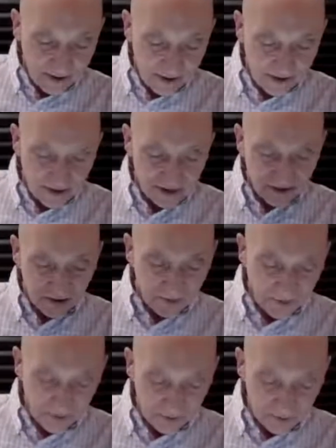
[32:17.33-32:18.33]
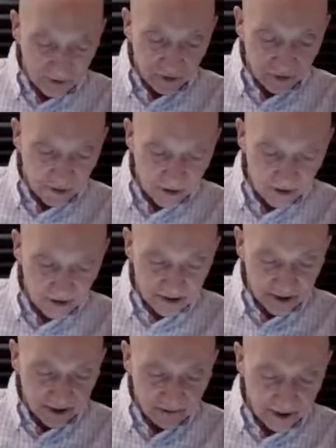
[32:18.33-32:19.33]
And these are the Buddha's words
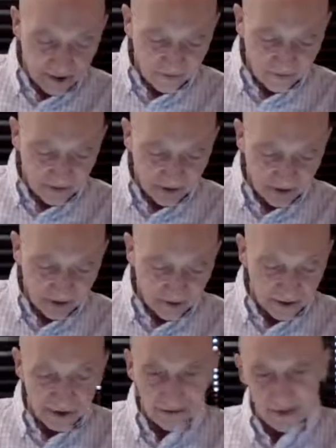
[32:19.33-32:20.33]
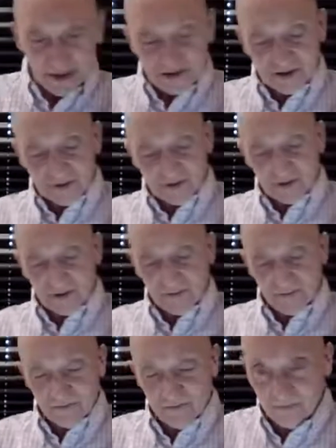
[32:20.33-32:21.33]
on metta from the Karaniya Metta Sutta.
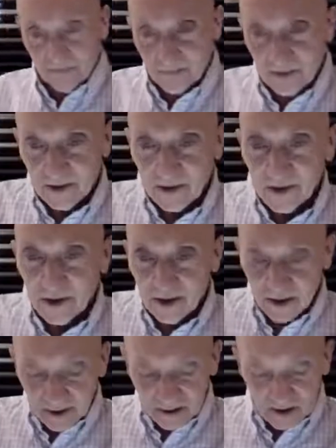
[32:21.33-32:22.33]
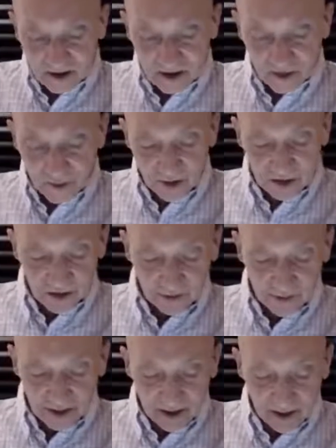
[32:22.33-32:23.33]
This is what should
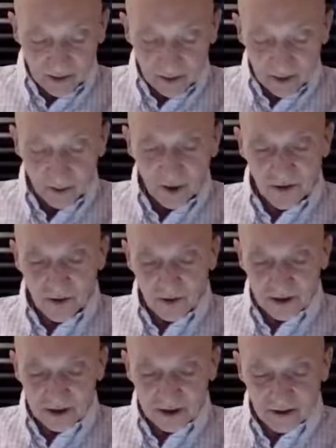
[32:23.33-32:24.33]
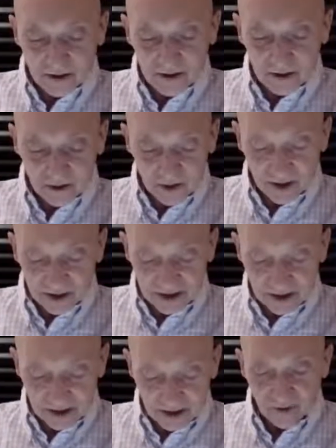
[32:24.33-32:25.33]
be done by one who is skilled in
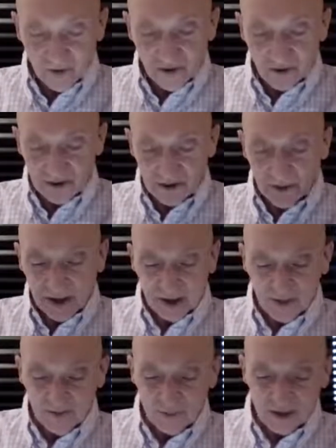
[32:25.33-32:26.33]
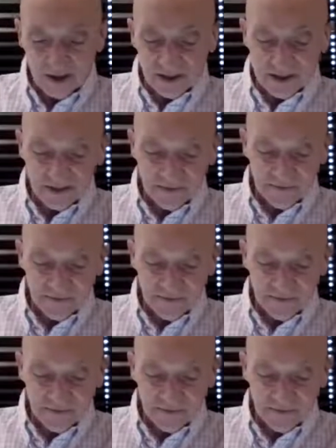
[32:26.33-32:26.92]
goodness and who knows the path of peace.